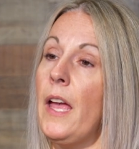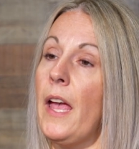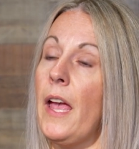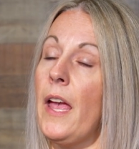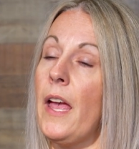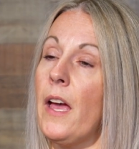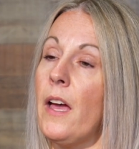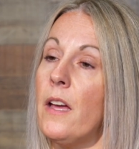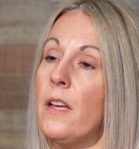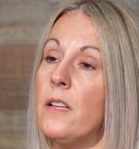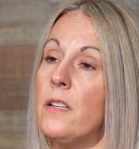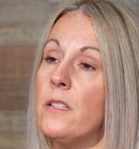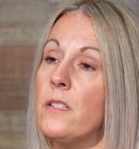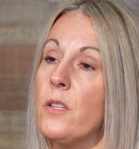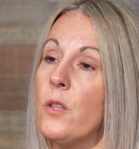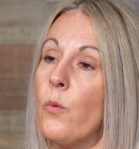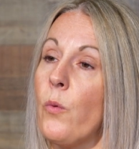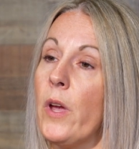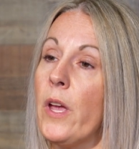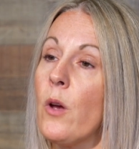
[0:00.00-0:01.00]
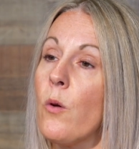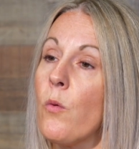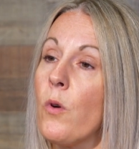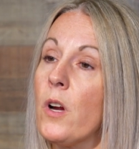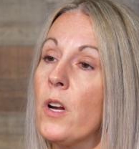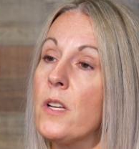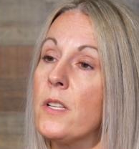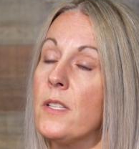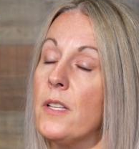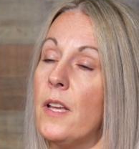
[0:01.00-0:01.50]
And the way it
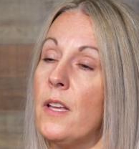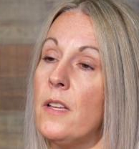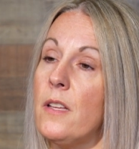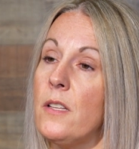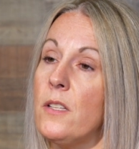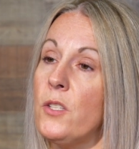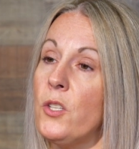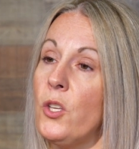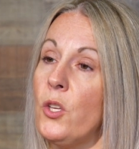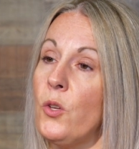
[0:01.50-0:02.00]
works is